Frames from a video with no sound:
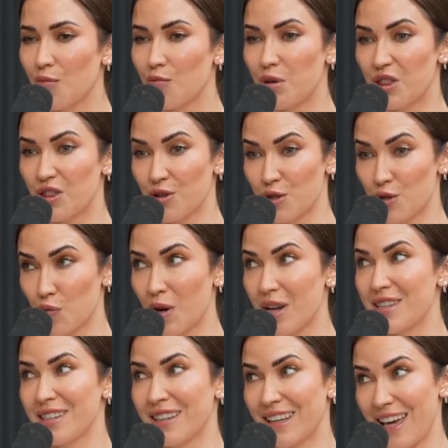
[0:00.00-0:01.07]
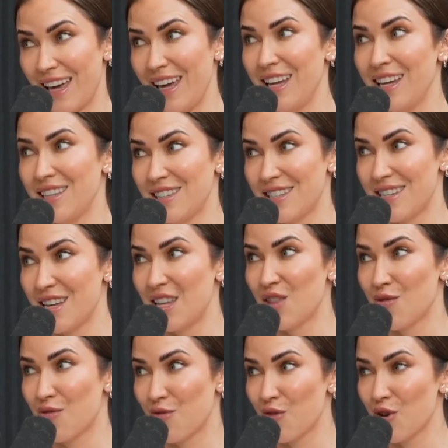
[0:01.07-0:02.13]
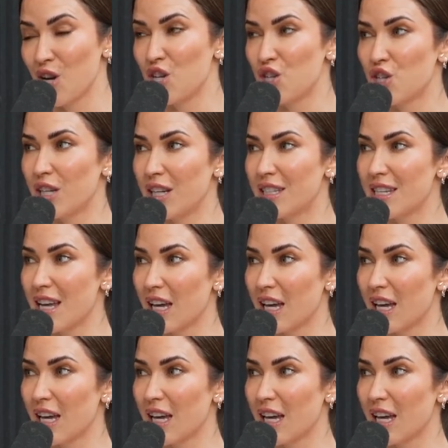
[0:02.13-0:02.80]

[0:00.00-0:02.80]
but there's Raisin Canes in the fridge. It's